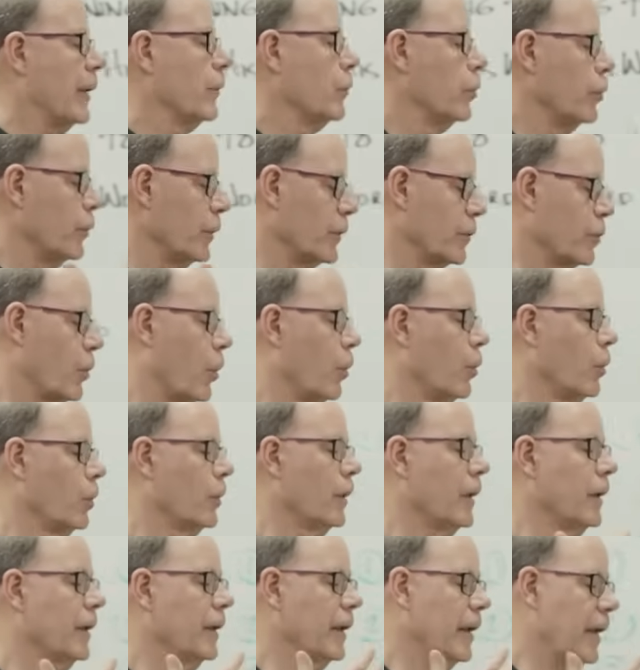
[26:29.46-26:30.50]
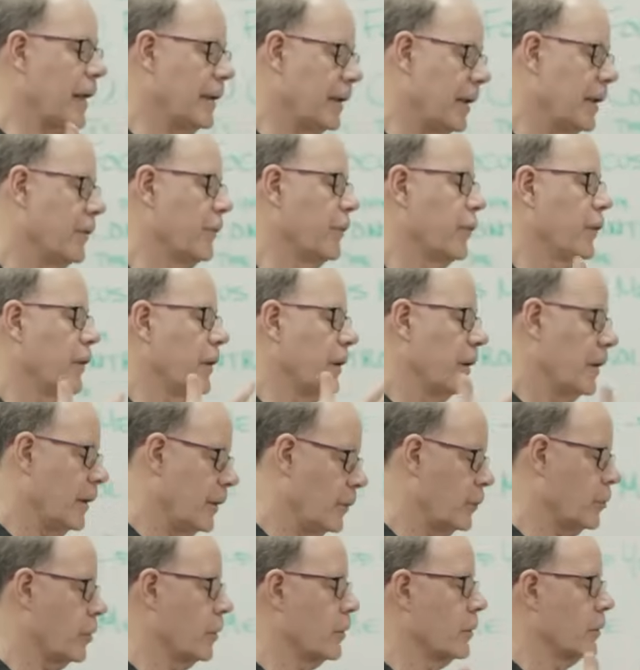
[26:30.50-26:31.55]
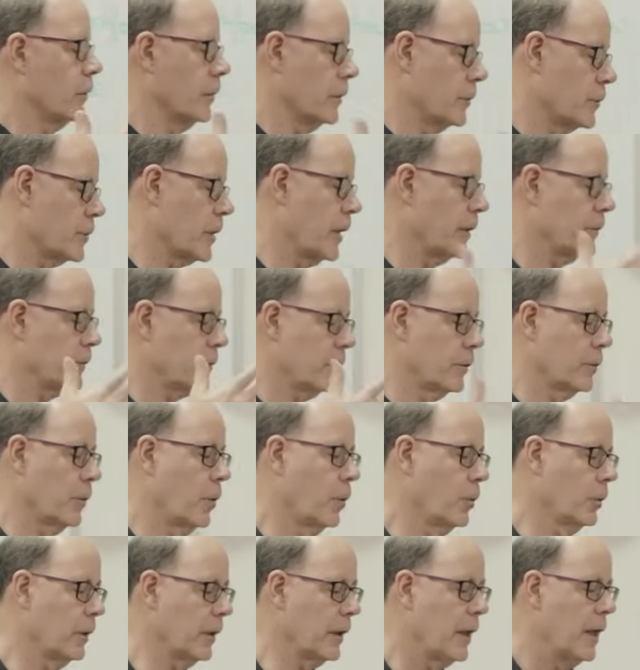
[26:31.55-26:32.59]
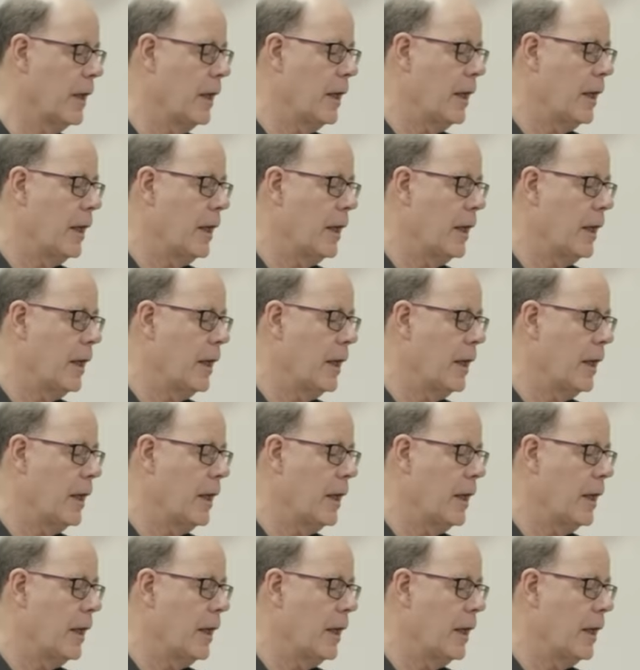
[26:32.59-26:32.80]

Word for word: who is holy and infinite and eternal and just and holy,